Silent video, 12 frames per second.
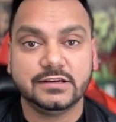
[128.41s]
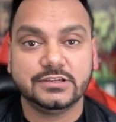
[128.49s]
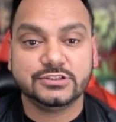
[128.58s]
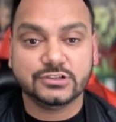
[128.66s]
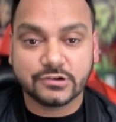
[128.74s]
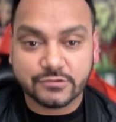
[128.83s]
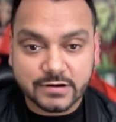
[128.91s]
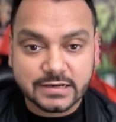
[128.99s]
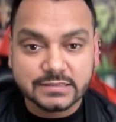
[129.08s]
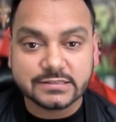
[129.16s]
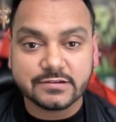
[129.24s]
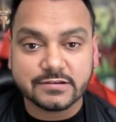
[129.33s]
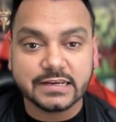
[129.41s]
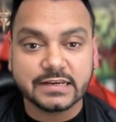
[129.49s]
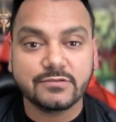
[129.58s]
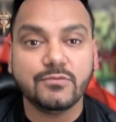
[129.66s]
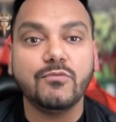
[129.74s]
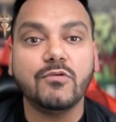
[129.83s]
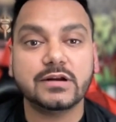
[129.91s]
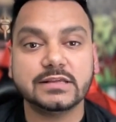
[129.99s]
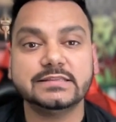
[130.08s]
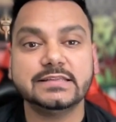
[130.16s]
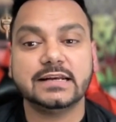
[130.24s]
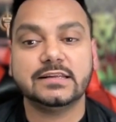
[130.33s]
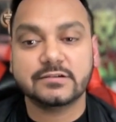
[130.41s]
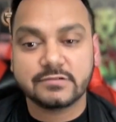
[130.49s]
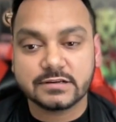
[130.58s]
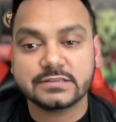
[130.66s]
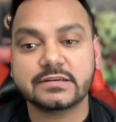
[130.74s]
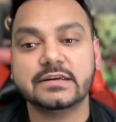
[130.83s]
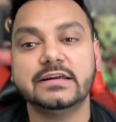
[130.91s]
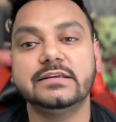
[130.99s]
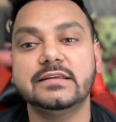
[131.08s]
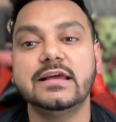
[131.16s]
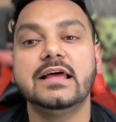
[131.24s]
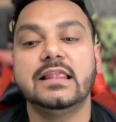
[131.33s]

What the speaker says: So green screen, what is that, the green screen?